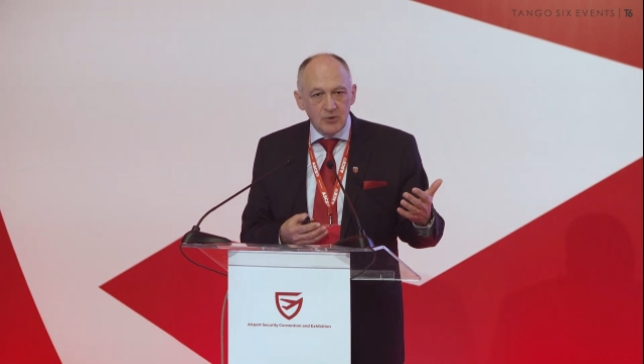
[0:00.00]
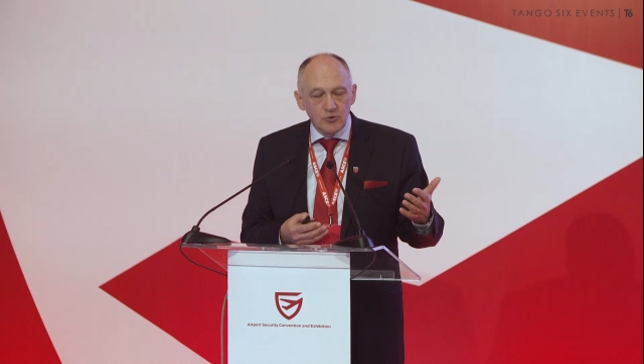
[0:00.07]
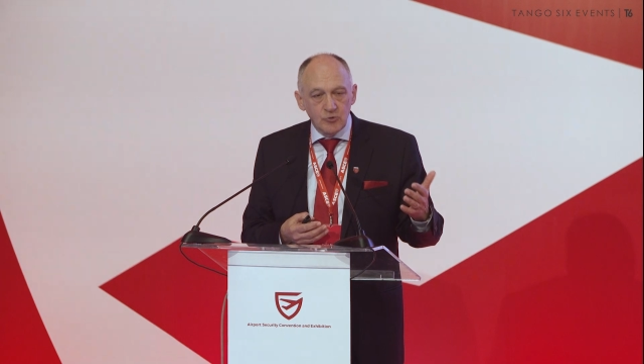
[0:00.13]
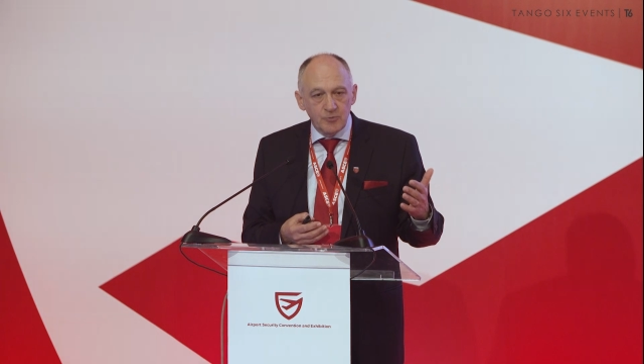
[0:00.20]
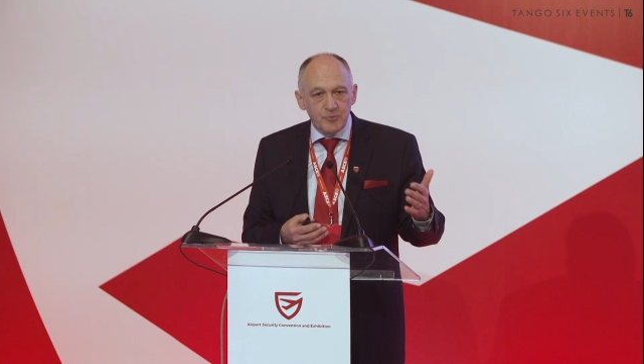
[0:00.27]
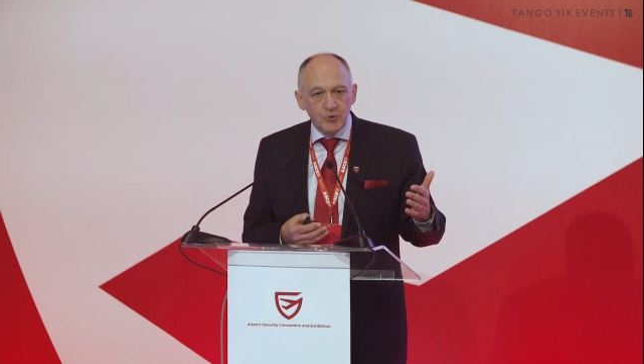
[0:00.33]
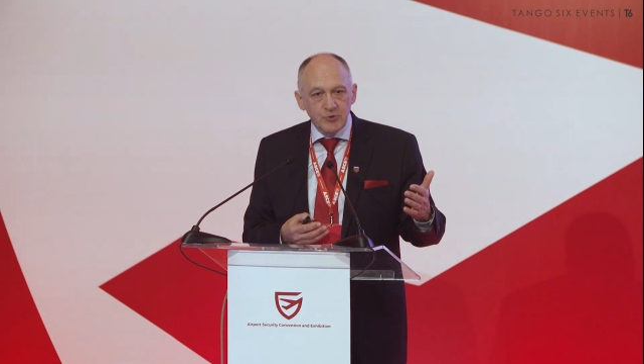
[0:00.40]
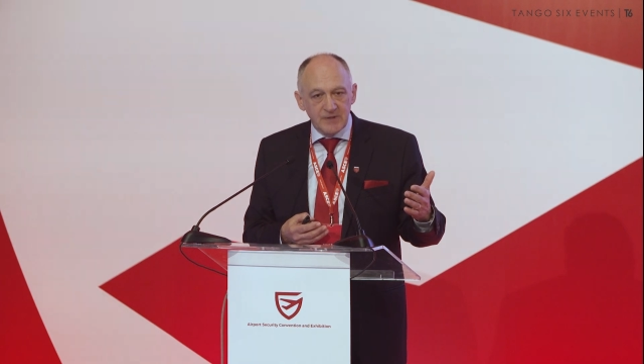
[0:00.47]
to
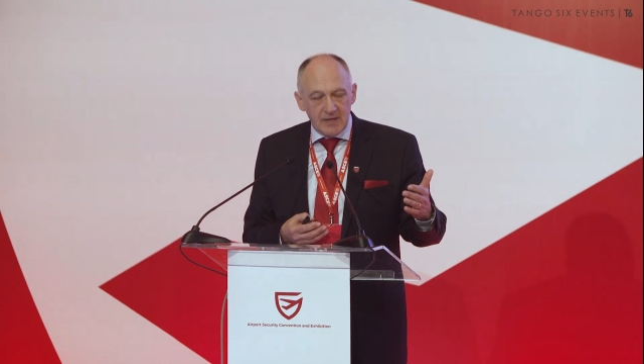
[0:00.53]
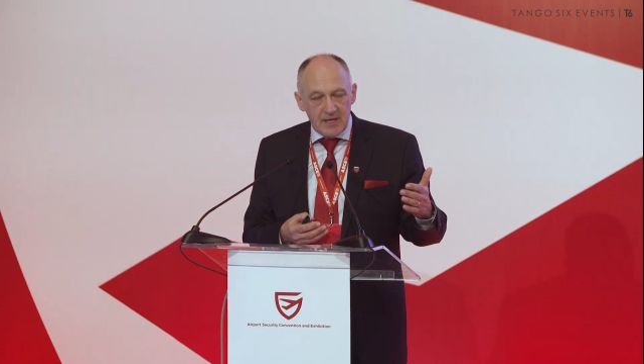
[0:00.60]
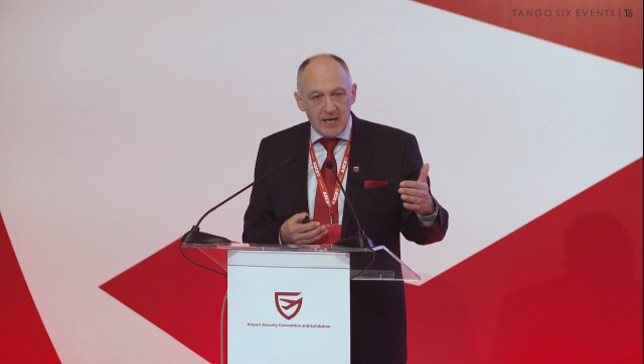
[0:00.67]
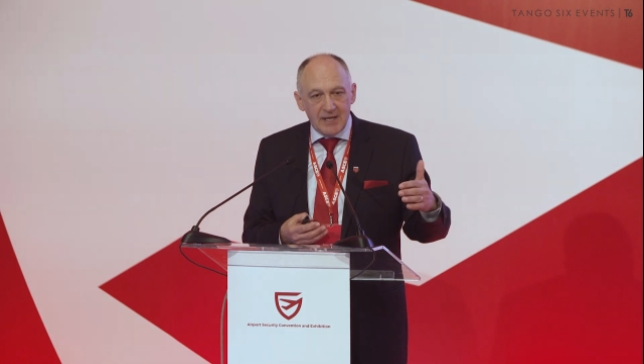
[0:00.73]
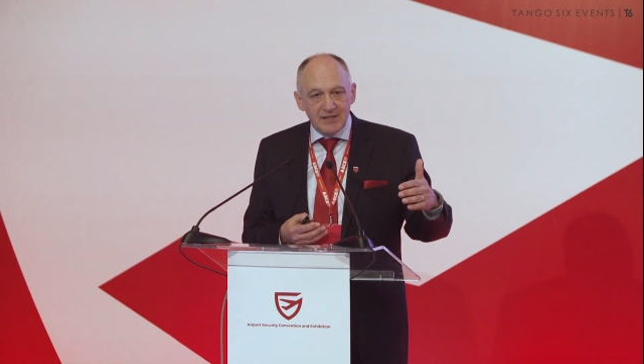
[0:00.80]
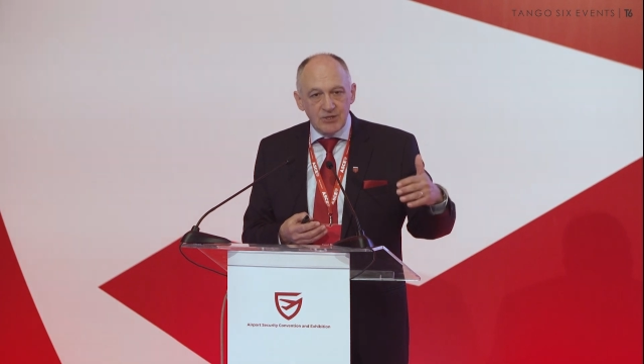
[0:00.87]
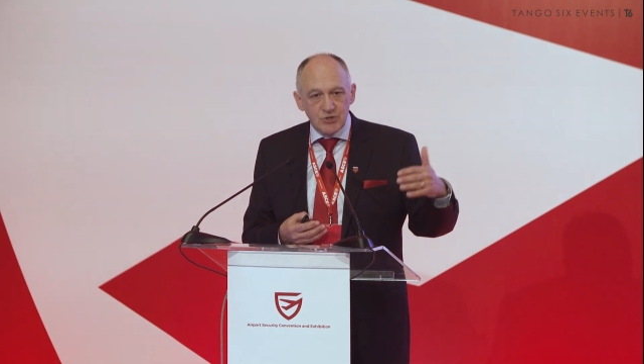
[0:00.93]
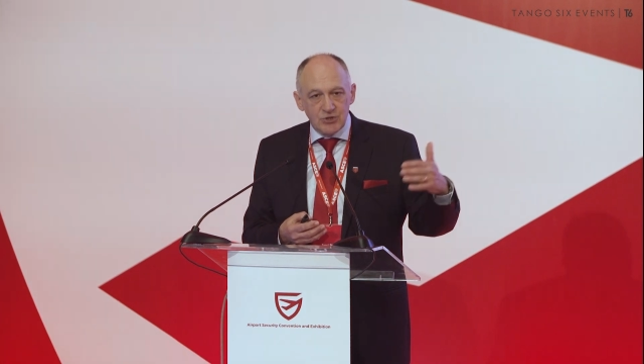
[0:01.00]
put
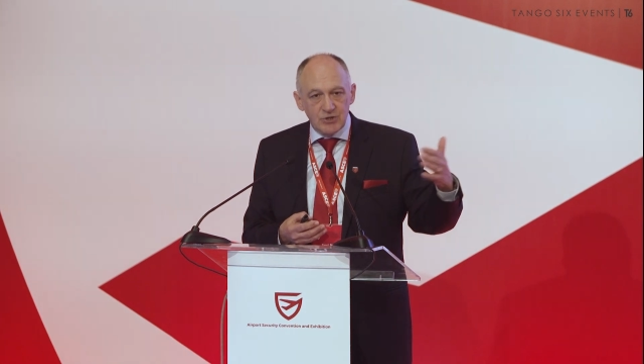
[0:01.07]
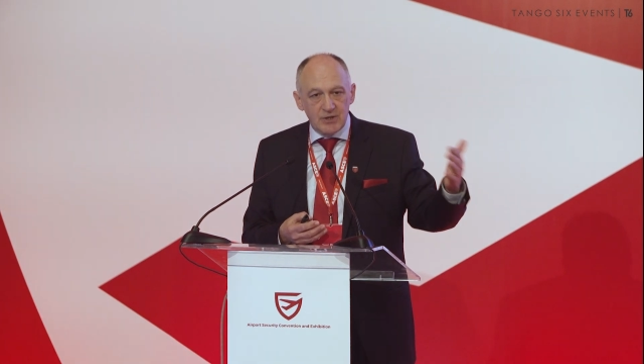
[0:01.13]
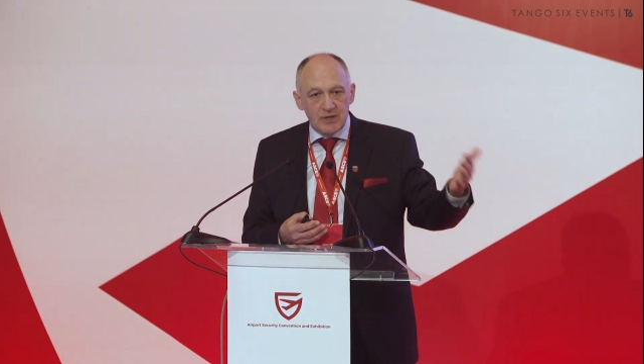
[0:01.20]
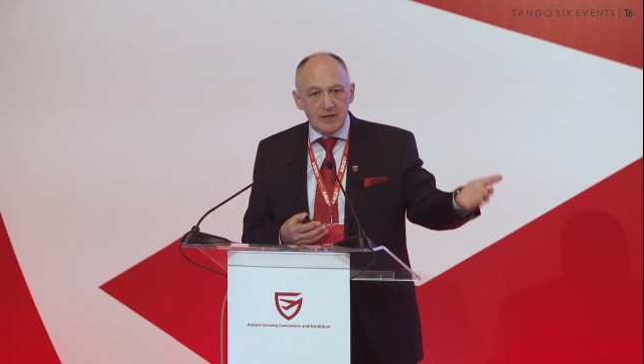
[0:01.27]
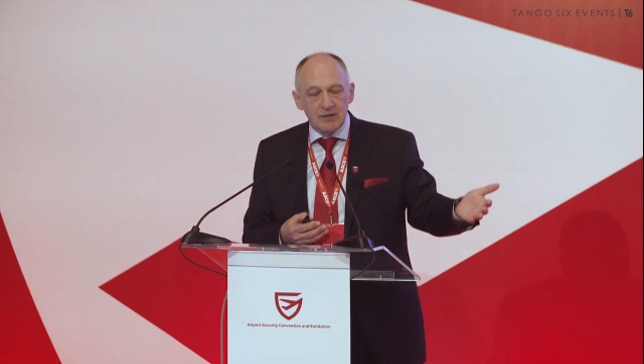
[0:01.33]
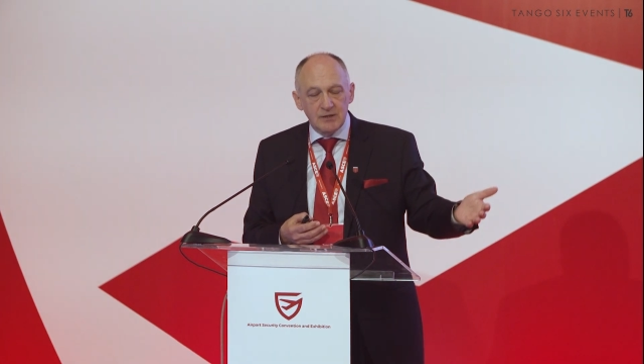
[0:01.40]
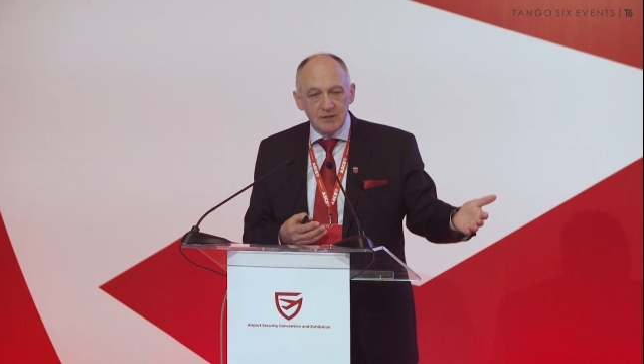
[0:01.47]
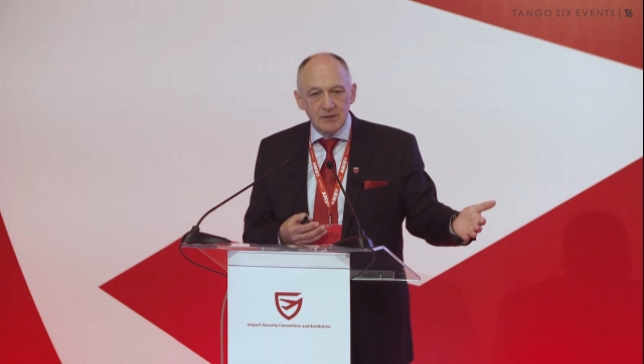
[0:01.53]

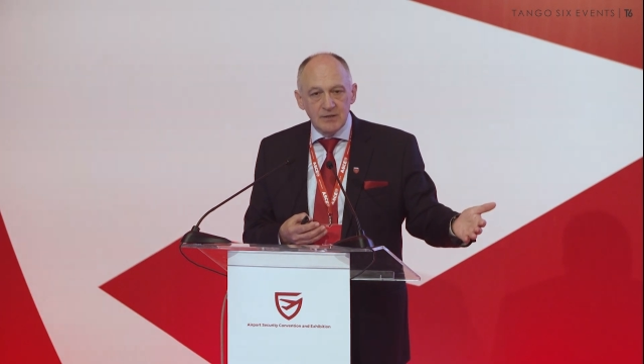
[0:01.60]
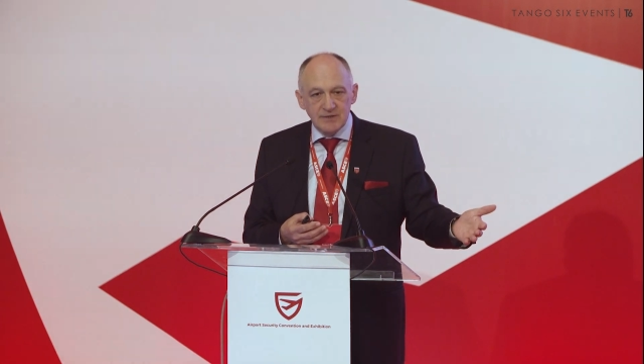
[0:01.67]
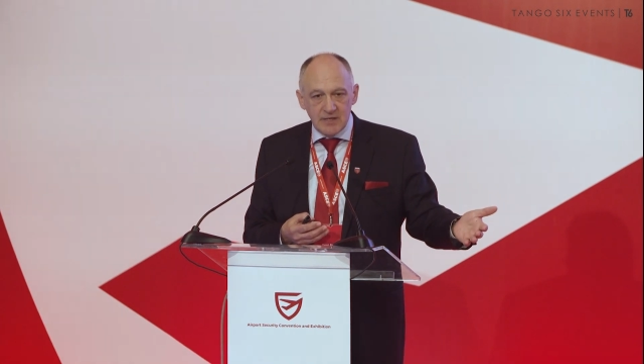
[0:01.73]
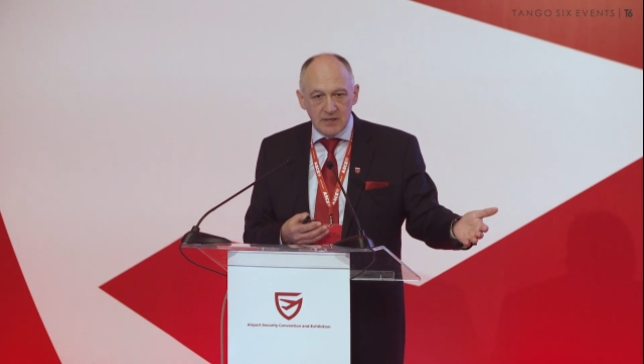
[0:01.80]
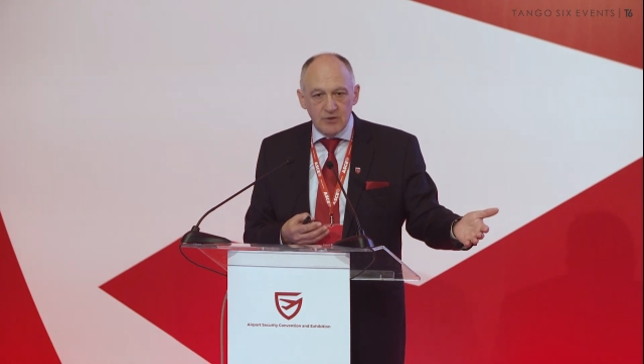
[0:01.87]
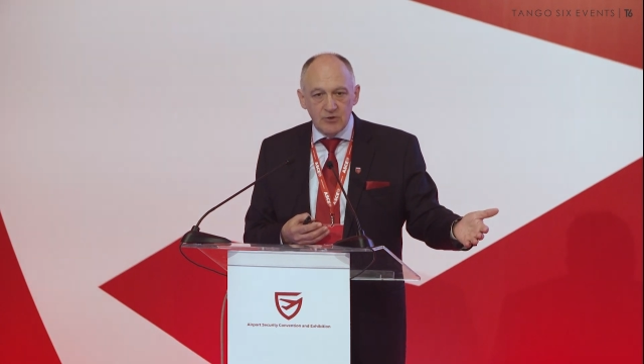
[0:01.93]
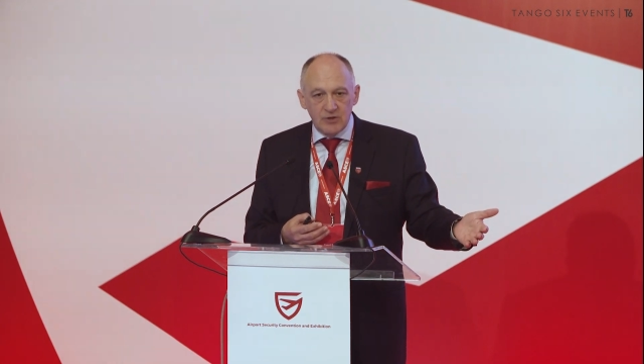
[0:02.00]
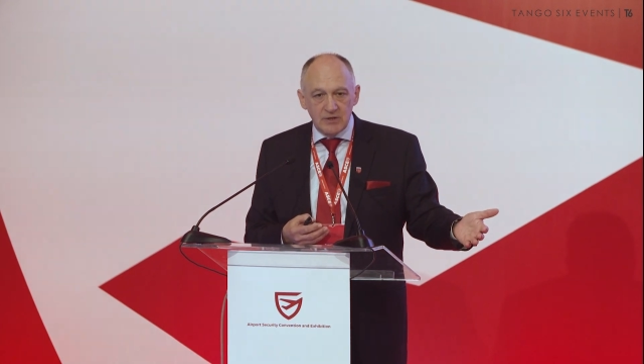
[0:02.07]
additional
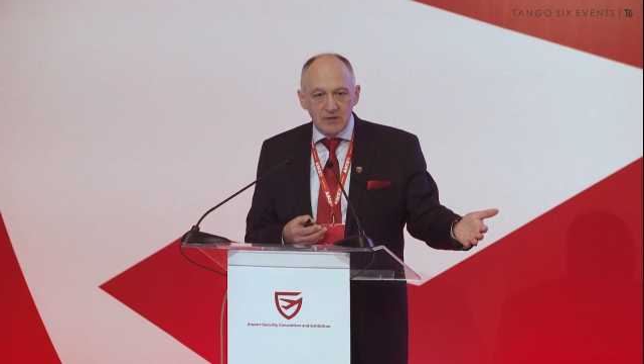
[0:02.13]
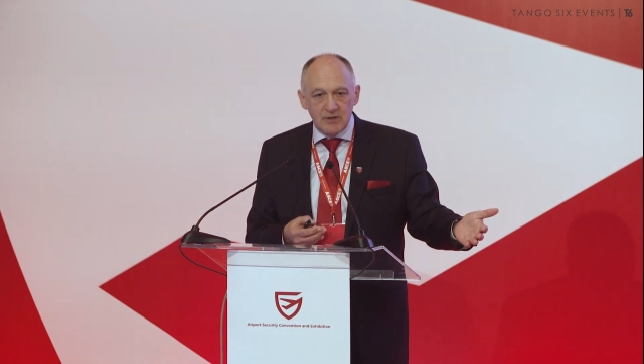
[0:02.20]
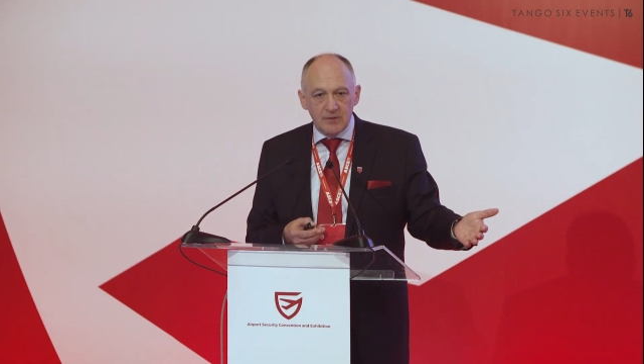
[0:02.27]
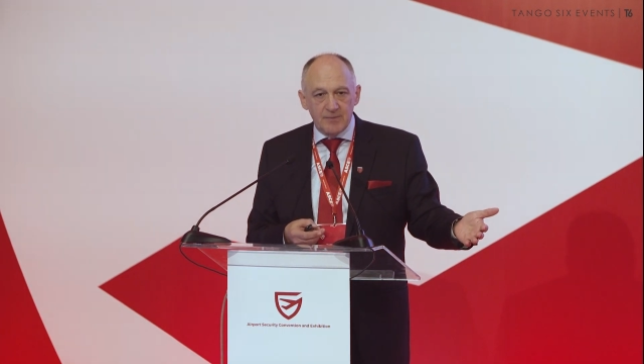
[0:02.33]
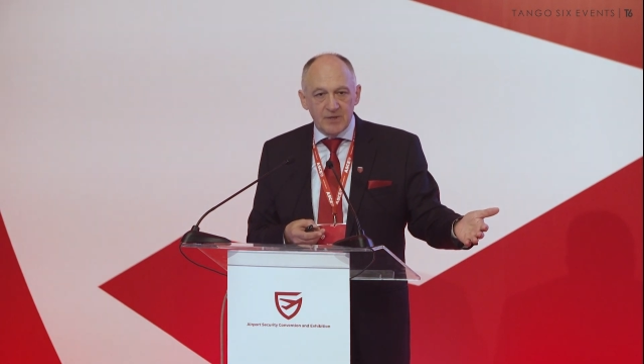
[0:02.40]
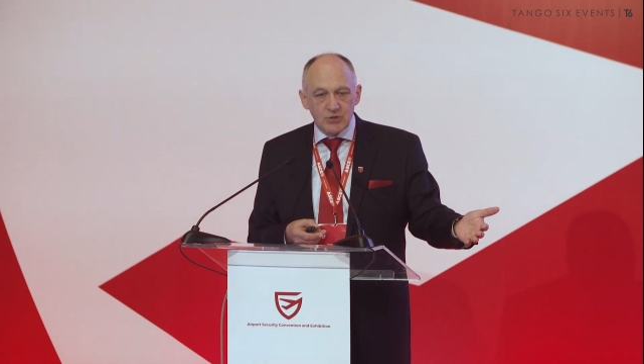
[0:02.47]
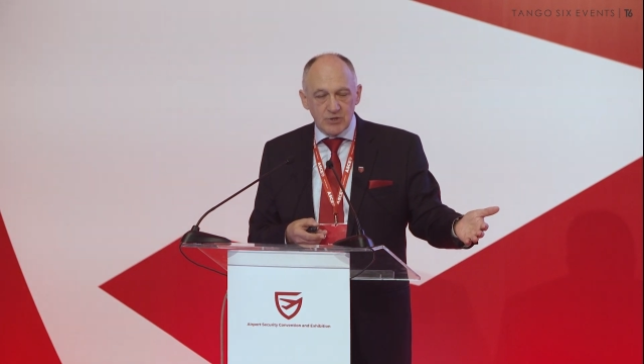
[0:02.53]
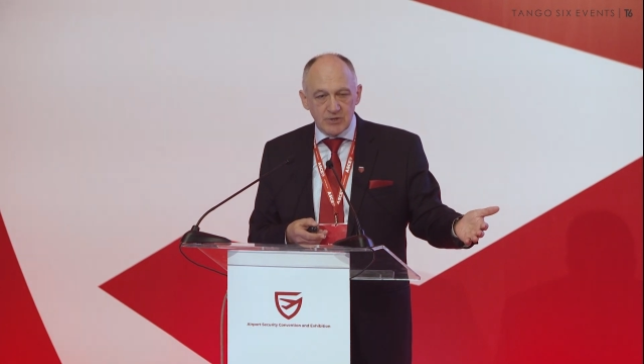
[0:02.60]
security
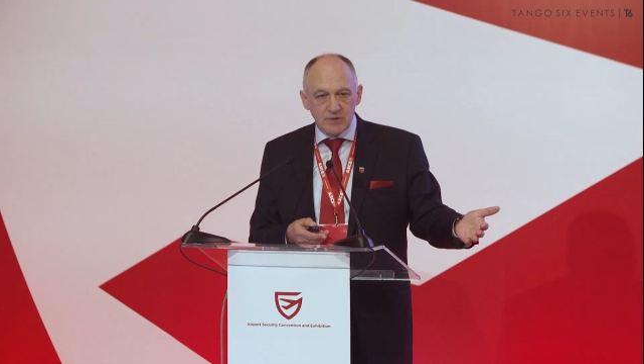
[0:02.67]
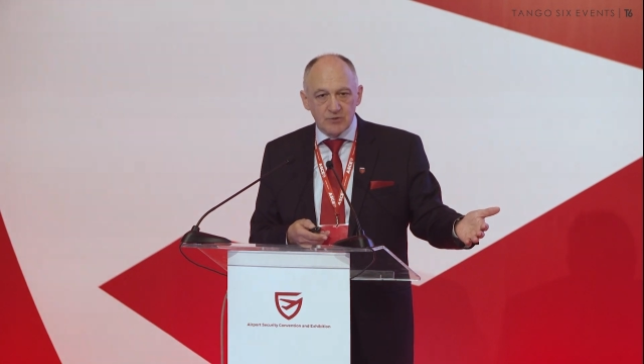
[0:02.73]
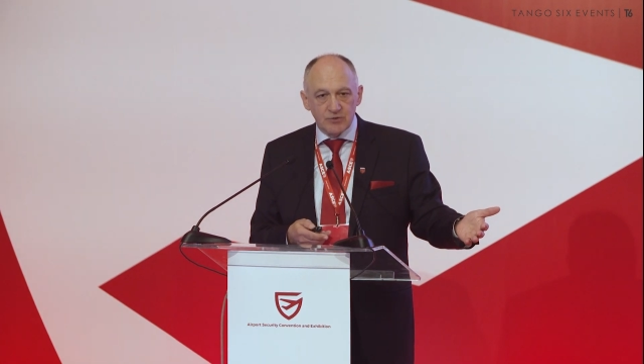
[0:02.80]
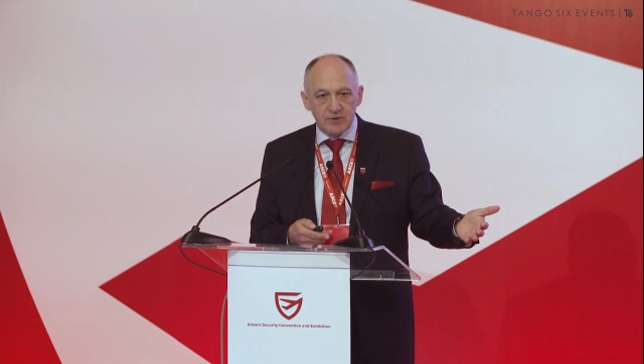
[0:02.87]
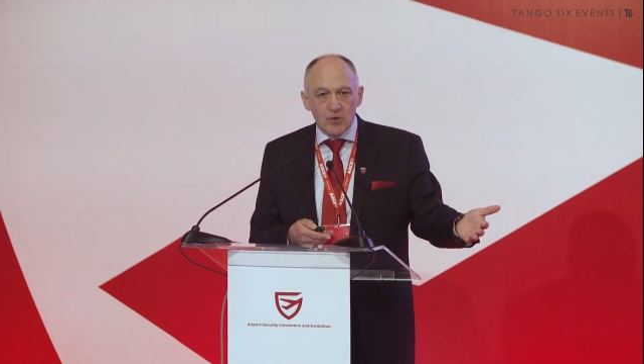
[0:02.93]
measures